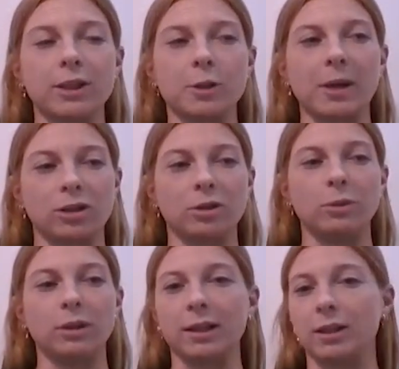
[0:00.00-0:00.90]
especially
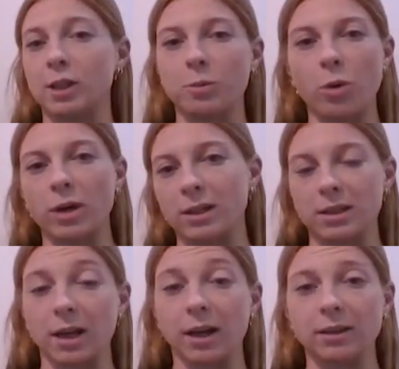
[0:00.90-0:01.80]
with like the sporting
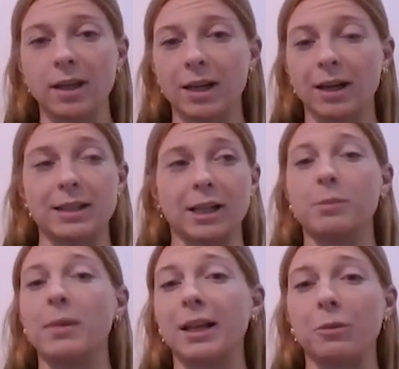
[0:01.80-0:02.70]
side, because that's
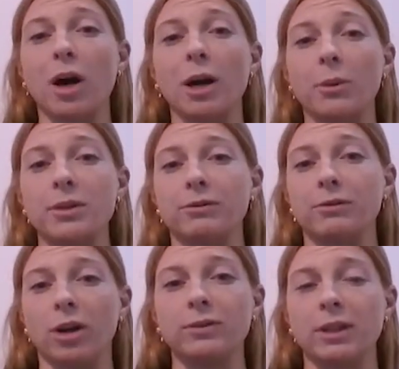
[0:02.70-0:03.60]
mainly what I was
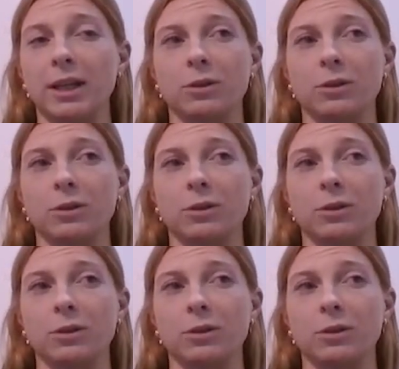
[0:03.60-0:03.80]
involved in.